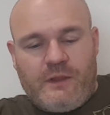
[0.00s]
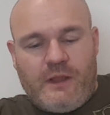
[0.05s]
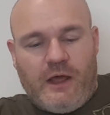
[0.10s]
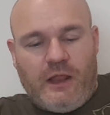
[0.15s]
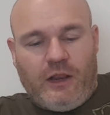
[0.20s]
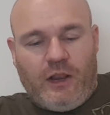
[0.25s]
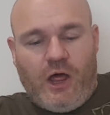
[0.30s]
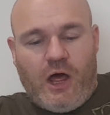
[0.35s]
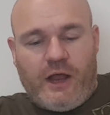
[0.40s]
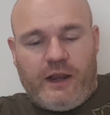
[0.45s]

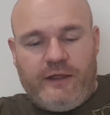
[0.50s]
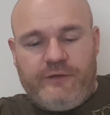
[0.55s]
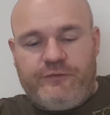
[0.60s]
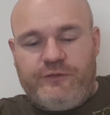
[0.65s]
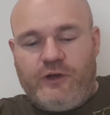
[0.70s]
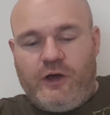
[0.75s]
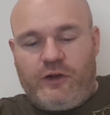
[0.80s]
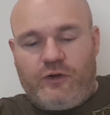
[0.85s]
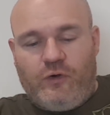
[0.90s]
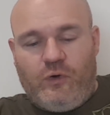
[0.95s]
A lot, if
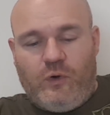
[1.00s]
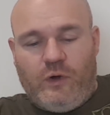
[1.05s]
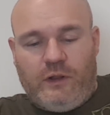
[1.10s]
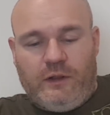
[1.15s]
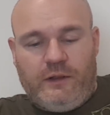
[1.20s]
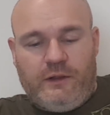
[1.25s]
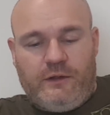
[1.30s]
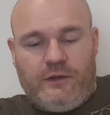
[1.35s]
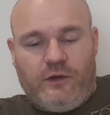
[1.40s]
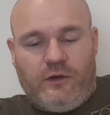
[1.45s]
not
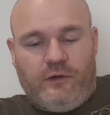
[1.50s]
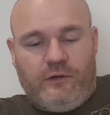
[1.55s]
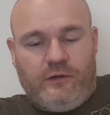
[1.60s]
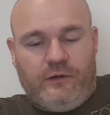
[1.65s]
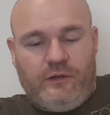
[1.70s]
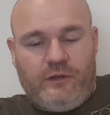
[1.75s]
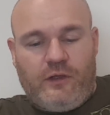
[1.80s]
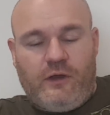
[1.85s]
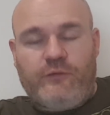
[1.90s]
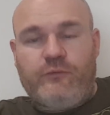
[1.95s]
all,
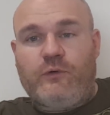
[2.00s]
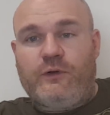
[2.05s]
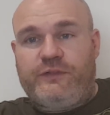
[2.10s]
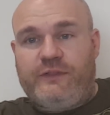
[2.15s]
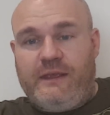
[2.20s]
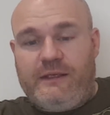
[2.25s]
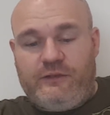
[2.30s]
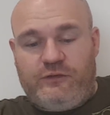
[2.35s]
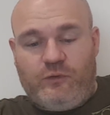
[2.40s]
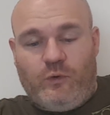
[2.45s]
uh, of
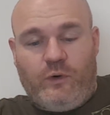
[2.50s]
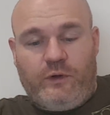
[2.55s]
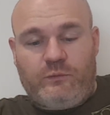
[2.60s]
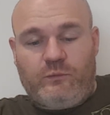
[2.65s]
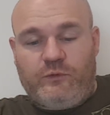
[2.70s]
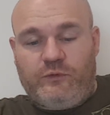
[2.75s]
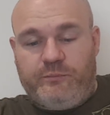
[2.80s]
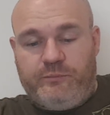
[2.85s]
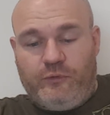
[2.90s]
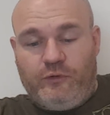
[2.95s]
what they taught
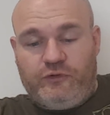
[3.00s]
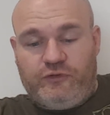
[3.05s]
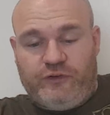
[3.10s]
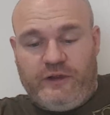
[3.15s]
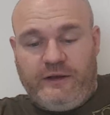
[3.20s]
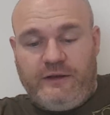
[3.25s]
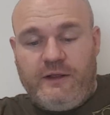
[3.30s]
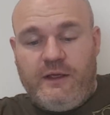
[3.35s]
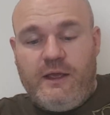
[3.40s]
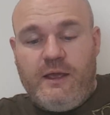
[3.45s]
was
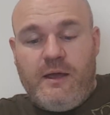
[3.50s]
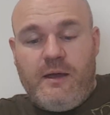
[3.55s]
bullshit,